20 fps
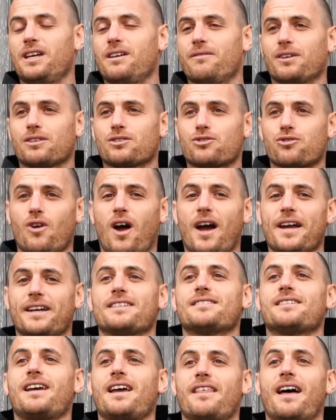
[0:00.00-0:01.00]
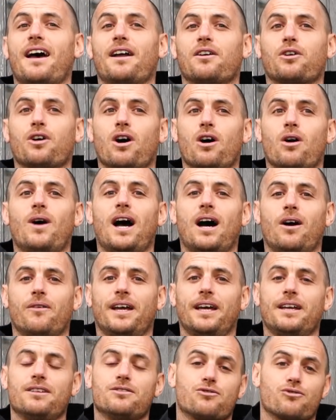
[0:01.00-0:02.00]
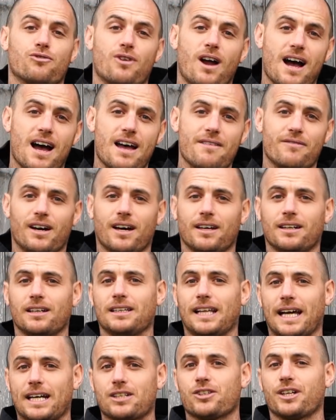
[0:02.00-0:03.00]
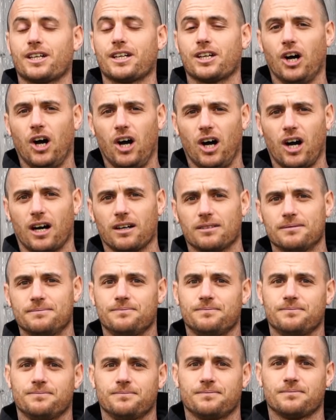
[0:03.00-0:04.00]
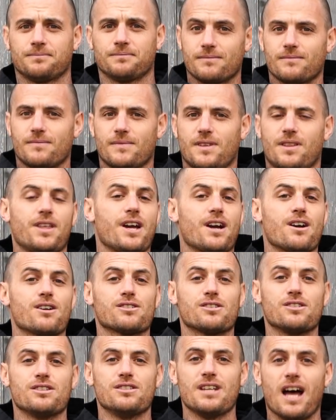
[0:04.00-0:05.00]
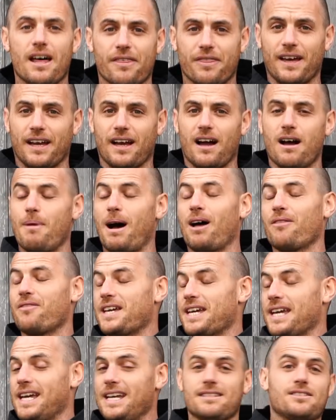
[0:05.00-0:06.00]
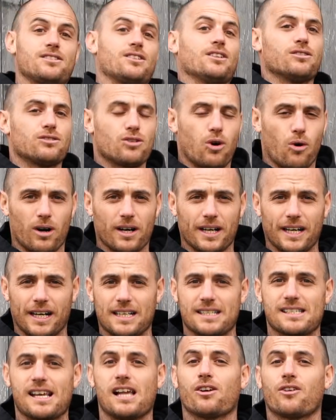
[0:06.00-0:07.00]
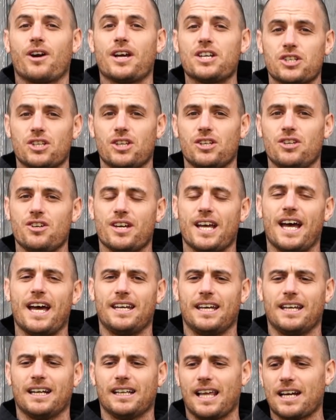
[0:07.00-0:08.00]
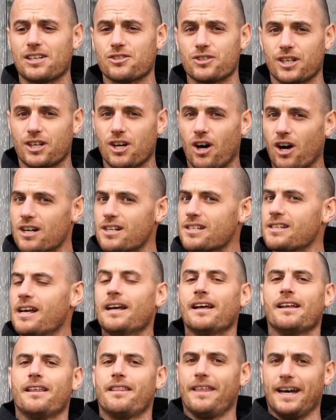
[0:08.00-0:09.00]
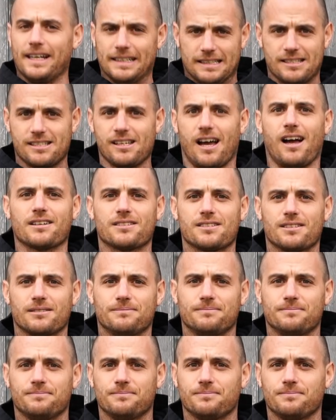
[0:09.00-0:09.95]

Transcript: even try to say that, go out and drive an electric car. There's nothing about the instant torque and acceleration that you get in electric cars that sucks.